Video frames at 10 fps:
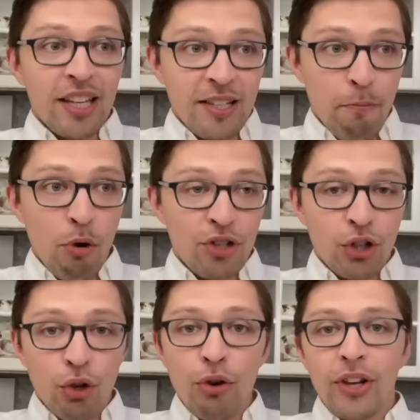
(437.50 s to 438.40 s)
supports the
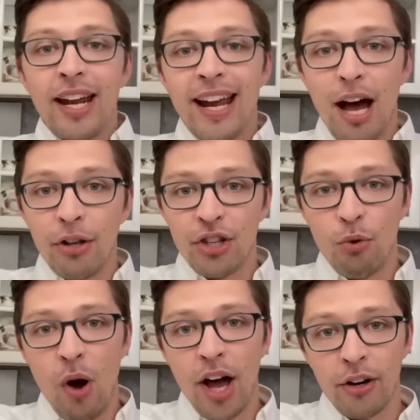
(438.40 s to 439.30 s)
truth getting out into the
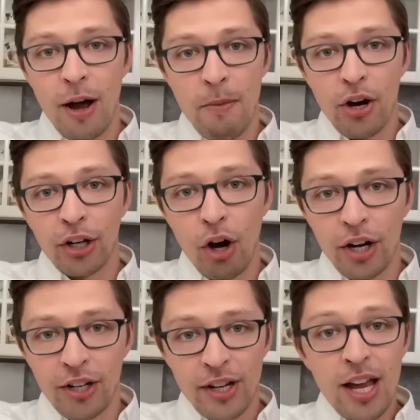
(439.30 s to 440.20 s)
wider American
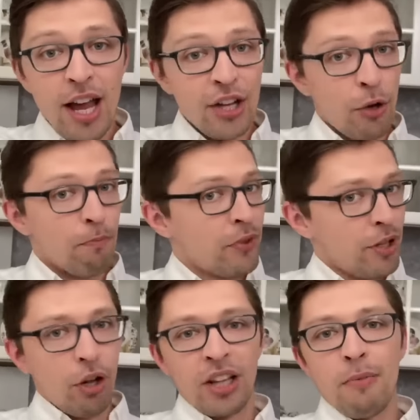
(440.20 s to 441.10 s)
audience. And so
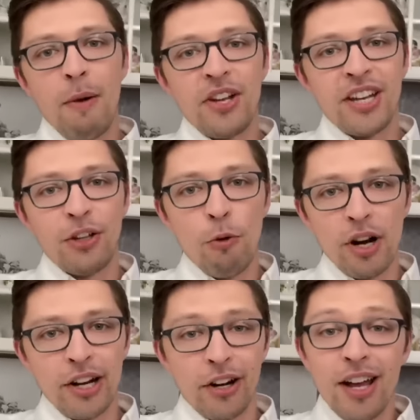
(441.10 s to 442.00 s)
calling them up is a
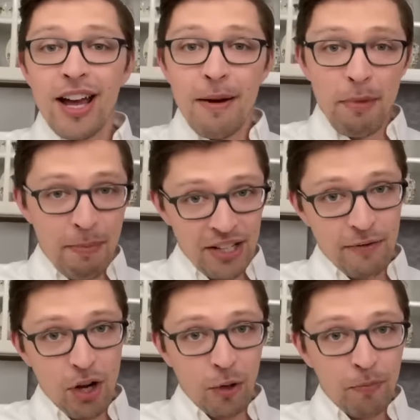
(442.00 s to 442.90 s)
no-brainer. But best of
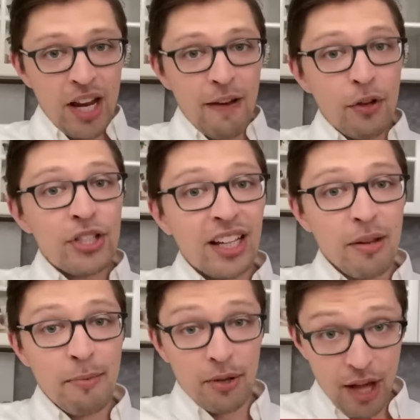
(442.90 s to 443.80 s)
all, if you tell them
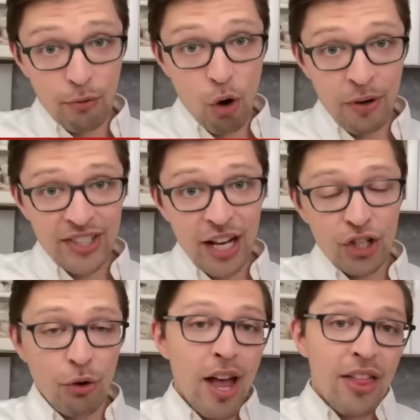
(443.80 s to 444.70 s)
that Roman sent you,
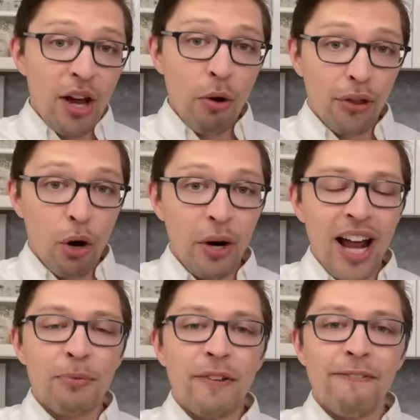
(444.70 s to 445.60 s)
they will throw in up
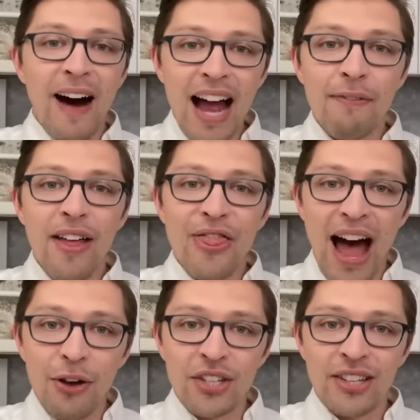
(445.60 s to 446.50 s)
to
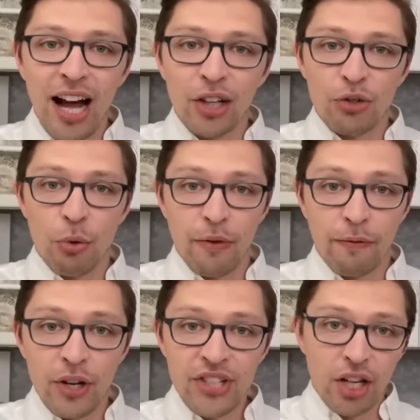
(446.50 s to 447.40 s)
$5,000 worth of free
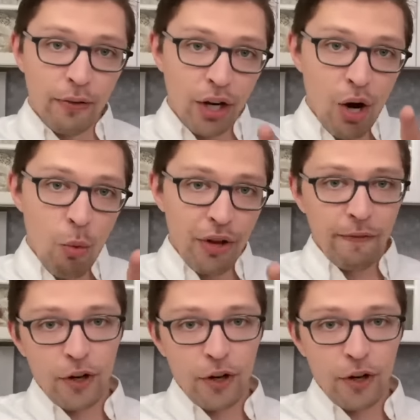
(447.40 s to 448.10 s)
silver with your first